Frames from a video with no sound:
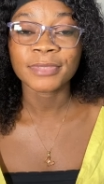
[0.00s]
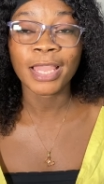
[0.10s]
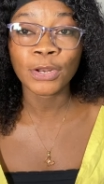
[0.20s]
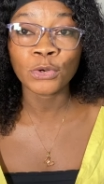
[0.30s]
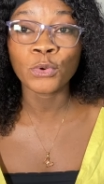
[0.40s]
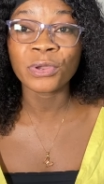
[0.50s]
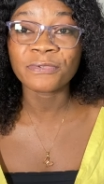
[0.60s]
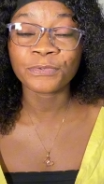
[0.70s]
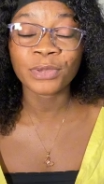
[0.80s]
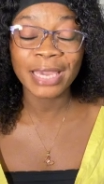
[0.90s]
I don't know
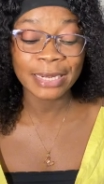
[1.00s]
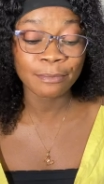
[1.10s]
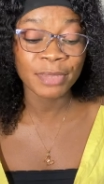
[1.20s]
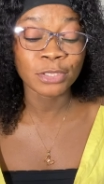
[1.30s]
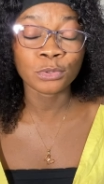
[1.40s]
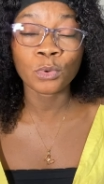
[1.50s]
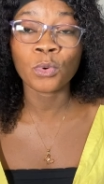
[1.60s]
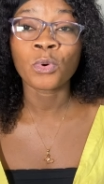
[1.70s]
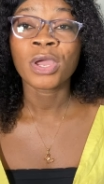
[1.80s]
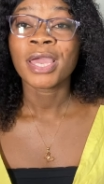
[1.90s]
if you get me.
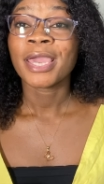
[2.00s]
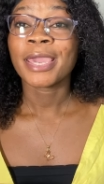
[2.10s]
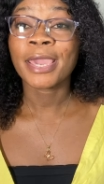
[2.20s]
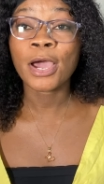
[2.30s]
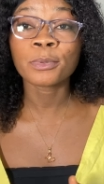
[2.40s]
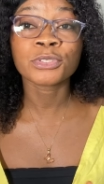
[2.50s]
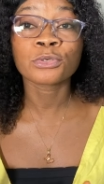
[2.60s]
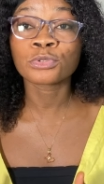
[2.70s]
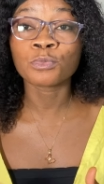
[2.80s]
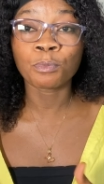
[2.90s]
So it
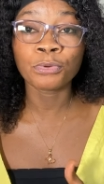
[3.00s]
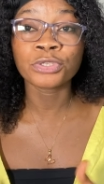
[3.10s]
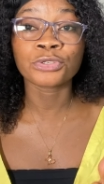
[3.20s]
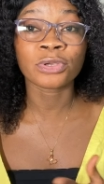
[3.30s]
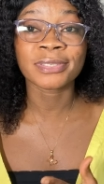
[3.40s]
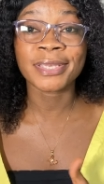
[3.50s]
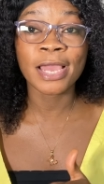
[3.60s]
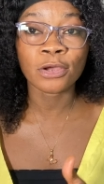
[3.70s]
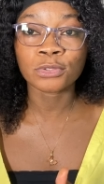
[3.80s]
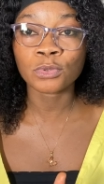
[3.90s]
helps you to boost your
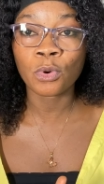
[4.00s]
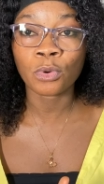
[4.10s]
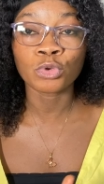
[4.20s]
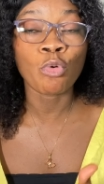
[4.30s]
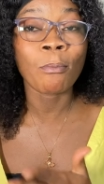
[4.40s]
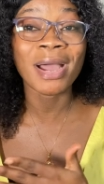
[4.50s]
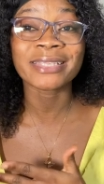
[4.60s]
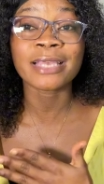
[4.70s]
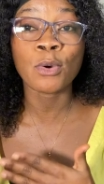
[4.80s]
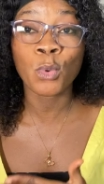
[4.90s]
CR score no
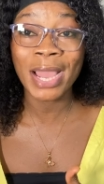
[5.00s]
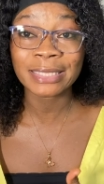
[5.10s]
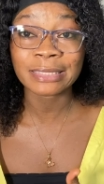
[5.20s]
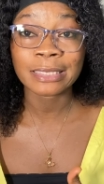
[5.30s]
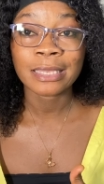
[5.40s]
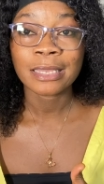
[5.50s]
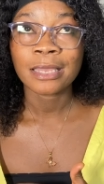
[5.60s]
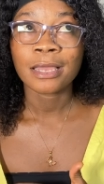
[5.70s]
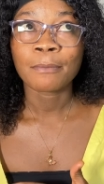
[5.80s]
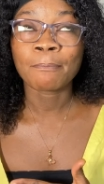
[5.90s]
matter what
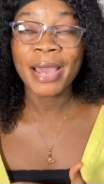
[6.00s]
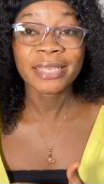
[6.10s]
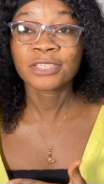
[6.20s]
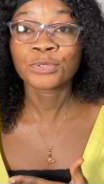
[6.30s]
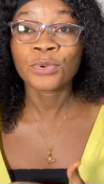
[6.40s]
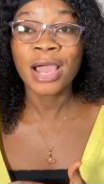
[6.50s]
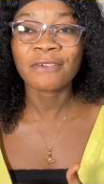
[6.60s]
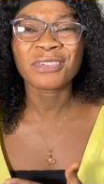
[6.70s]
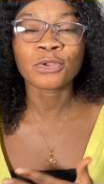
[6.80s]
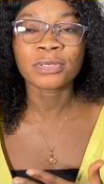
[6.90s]
marks you
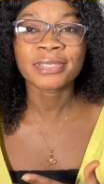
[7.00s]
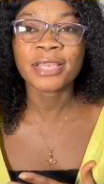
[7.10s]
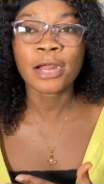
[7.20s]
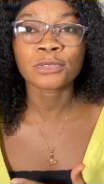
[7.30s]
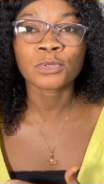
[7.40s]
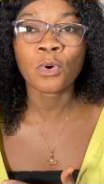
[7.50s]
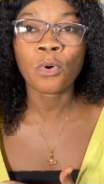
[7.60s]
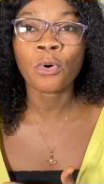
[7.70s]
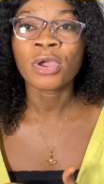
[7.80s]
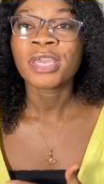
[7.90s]
have in your CR
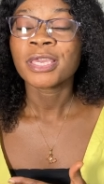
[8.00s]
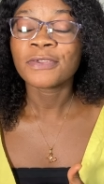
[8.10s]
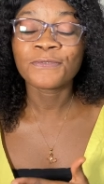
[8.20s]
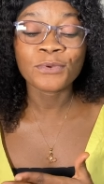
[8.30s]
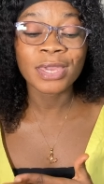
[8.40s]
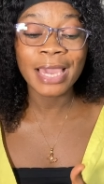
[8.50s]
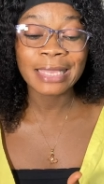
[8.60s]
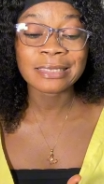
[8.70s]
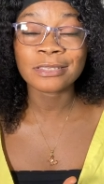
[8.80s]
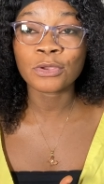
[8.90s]
score. If you
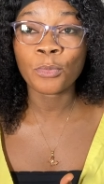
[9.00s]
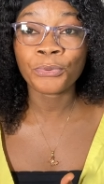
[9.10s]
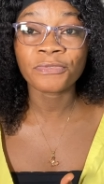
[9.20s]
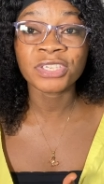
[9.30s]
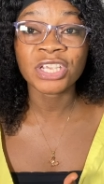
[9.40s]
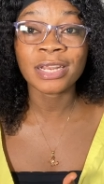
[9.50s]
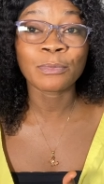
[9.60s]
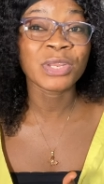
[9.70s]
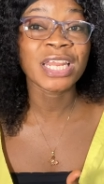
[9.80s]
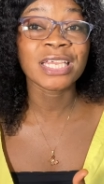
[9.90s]
get your provincial
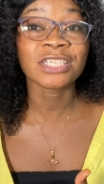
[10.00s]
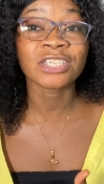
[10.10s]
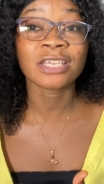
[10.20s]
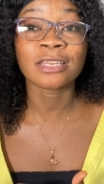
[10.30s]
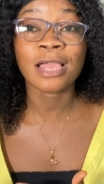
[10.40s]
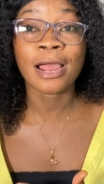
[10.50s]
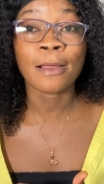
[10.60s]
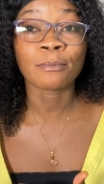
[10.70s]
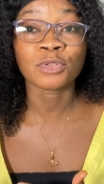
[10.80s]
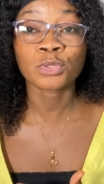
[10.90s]
nomination
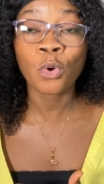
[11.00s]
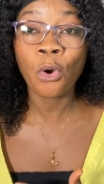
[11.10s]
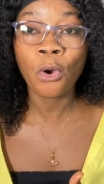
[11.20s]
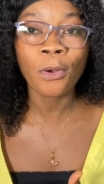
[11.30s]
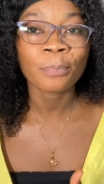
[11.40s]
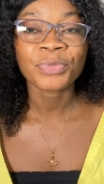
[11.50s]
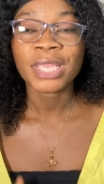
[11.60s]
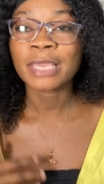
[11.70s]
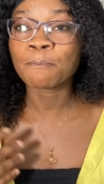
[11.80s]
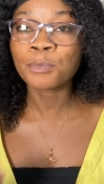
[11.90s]
score,
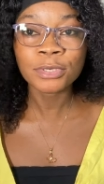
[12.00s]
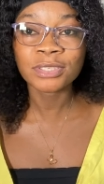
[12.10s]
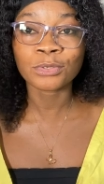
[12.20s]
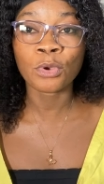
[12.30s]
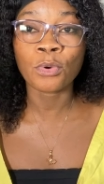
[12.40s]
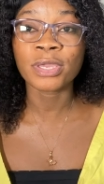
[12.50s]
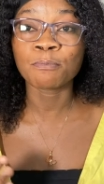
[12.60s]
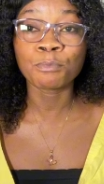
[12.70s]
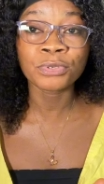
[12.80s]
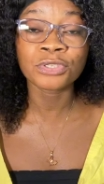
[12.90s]
it boosts
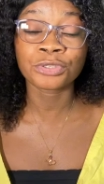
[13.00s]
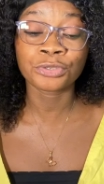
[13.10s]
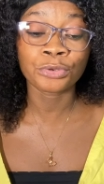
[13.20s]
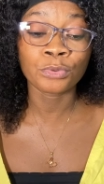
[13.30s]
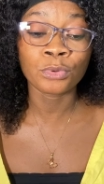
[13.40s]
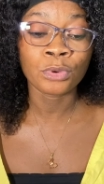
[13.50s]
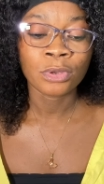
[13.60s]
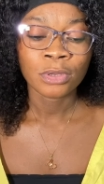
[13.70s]
you